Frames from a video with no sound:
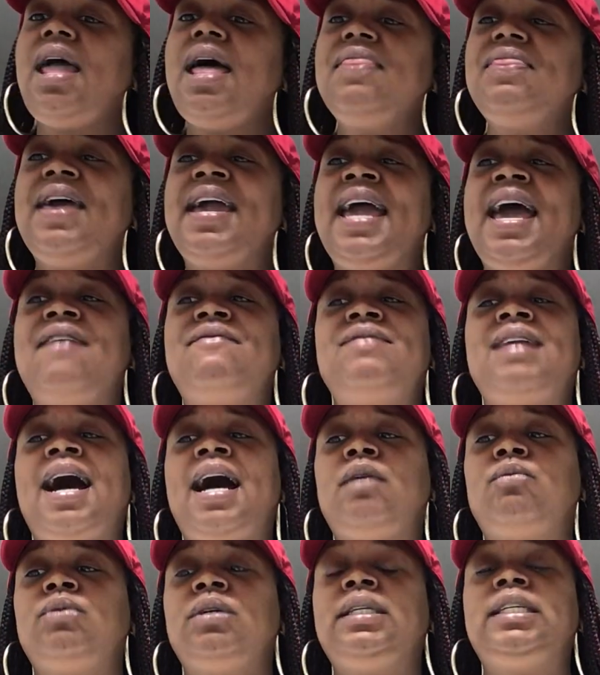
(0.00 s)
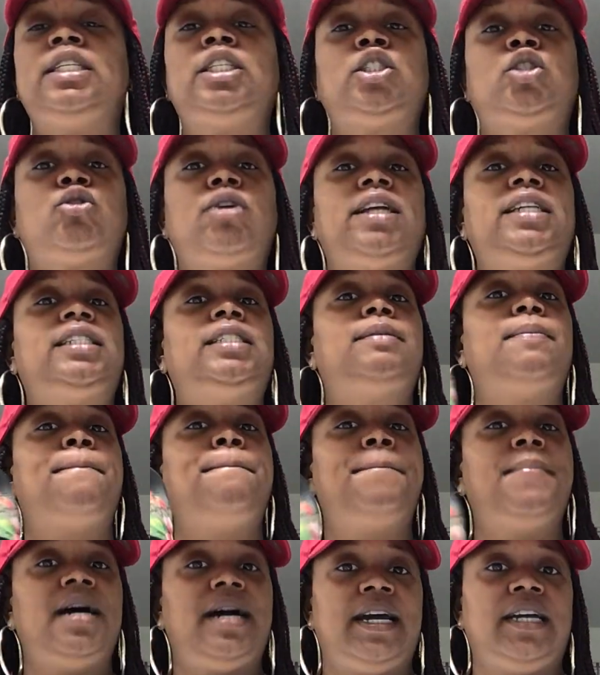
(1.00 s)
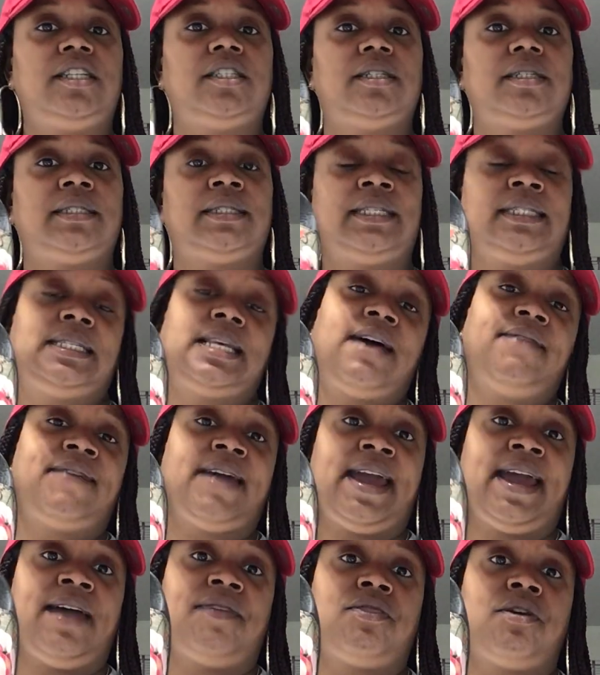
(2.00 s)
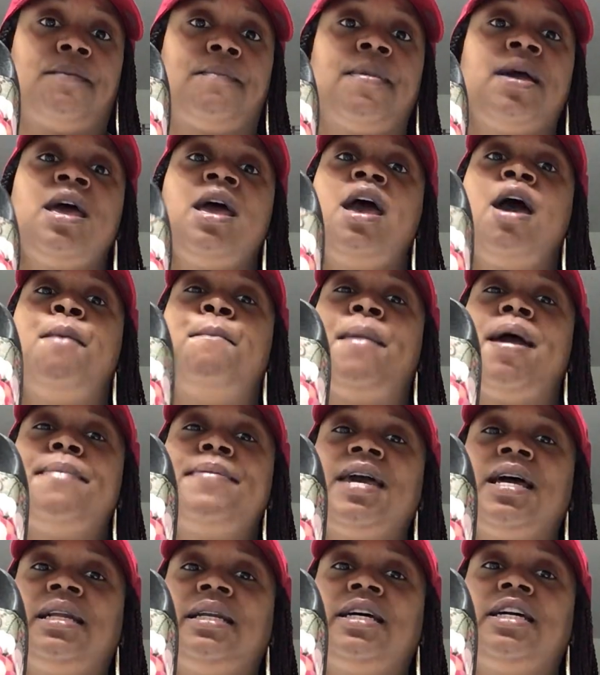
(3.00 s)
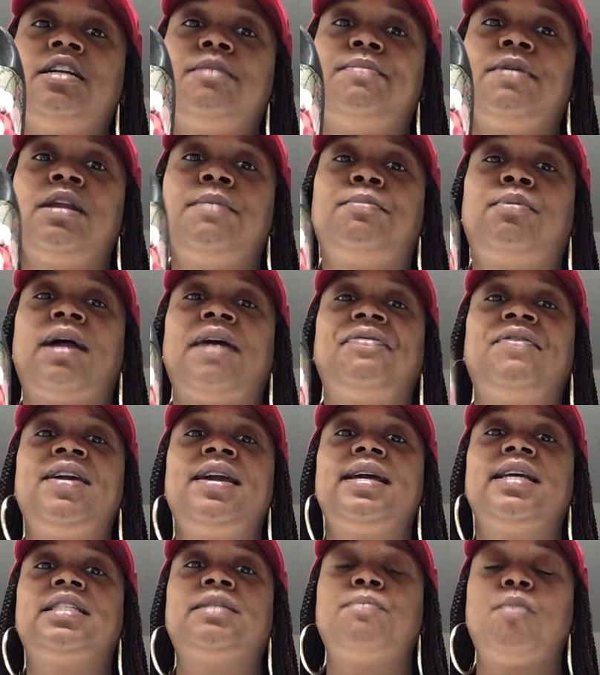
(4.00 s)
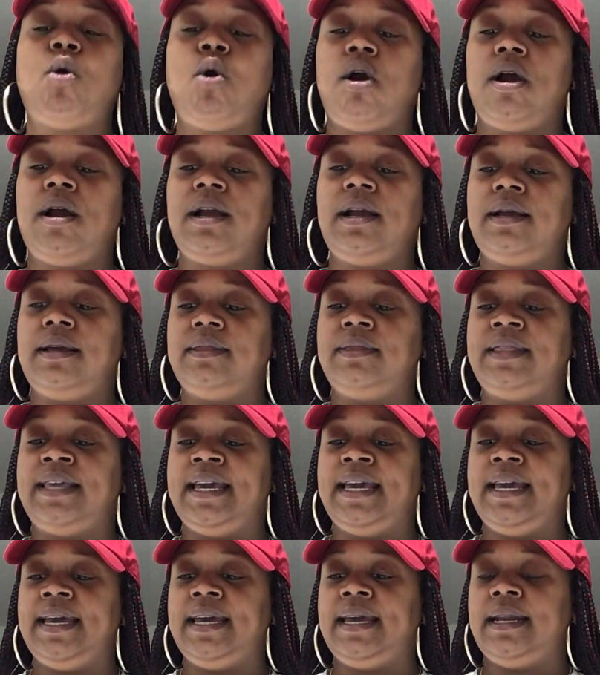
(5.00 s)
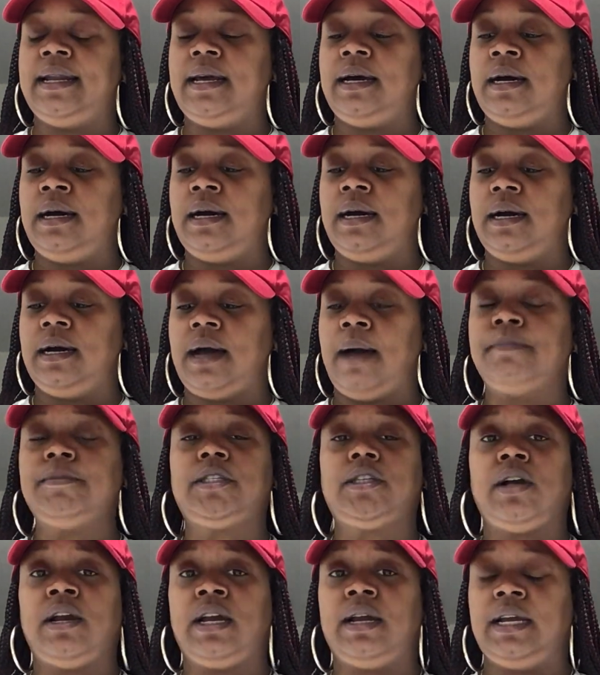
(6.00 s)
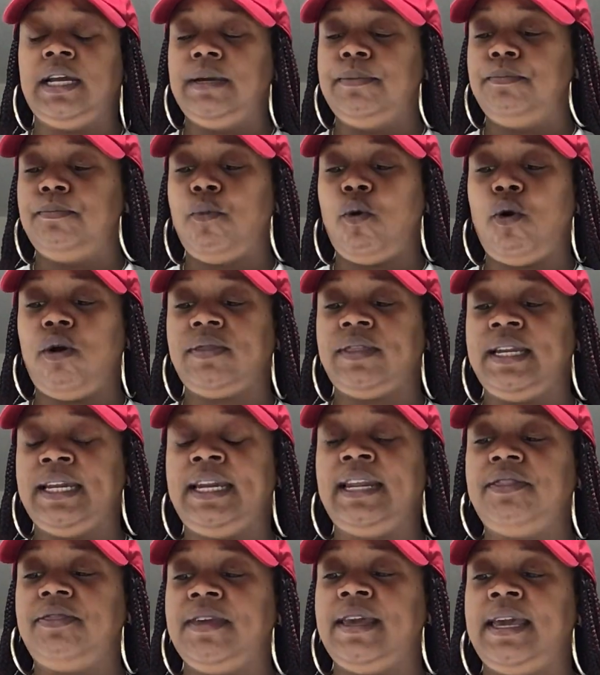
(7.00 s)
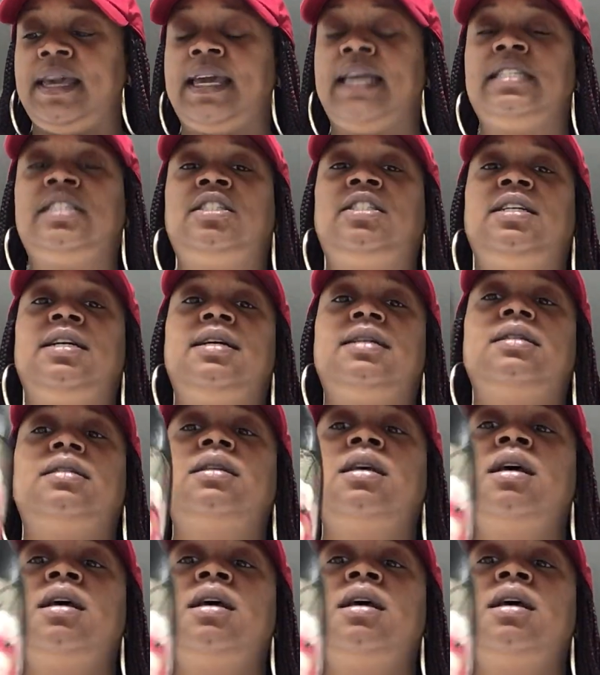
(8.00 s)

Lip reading: They have not really stretched much since I've had them. Maybe a little bit, but I think it's more than, more than anything, it's just